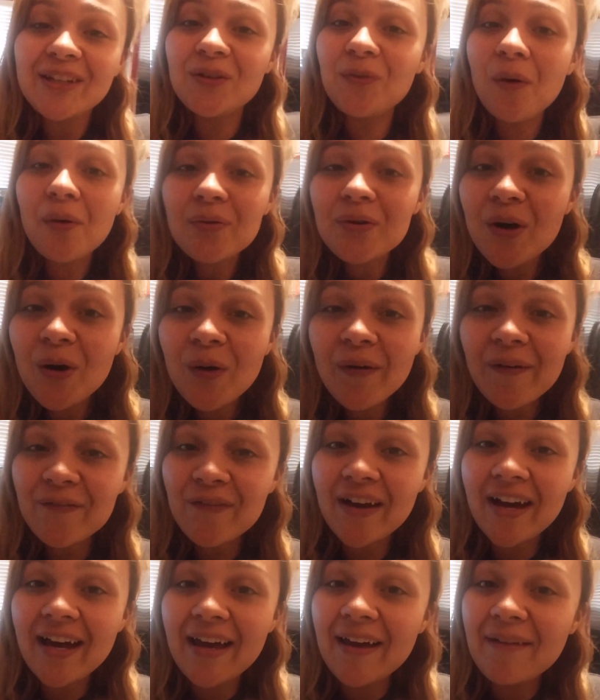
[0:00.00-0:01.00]
You won't know
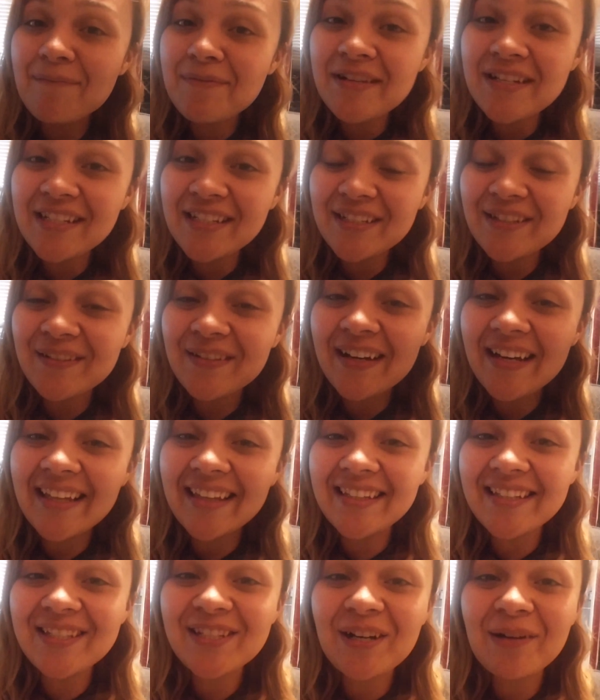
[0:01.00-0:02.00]
if I put you
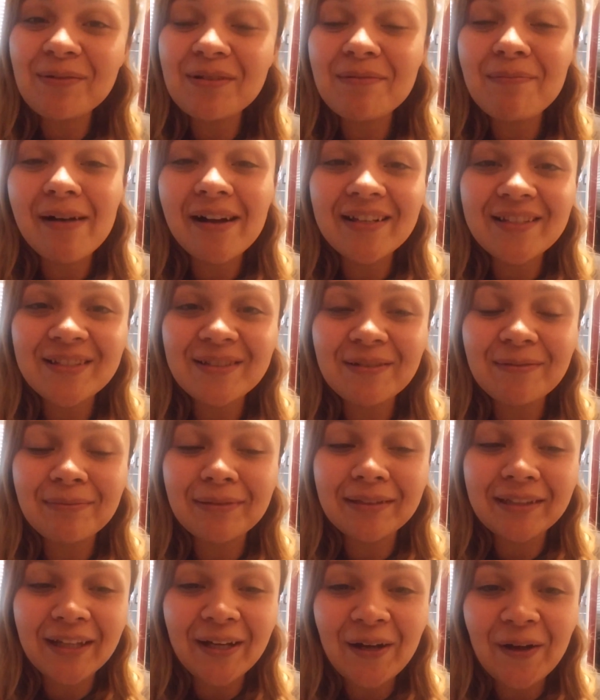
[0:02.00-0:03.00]
in the description box
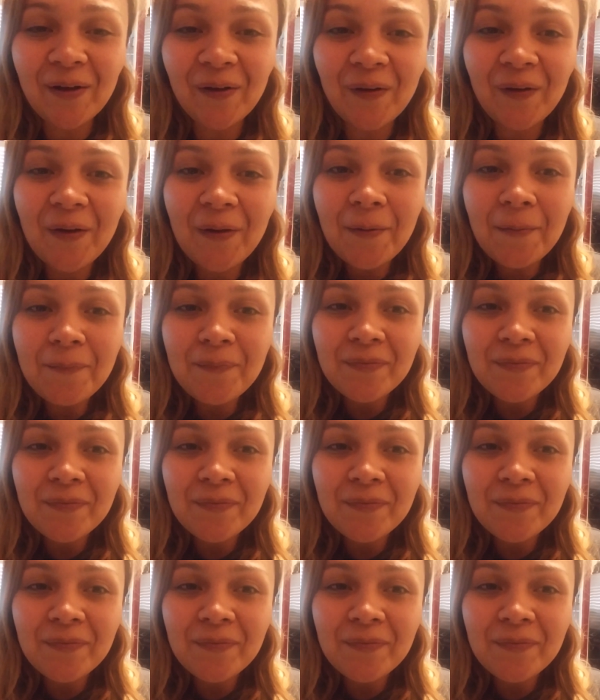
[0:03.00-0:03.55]
below.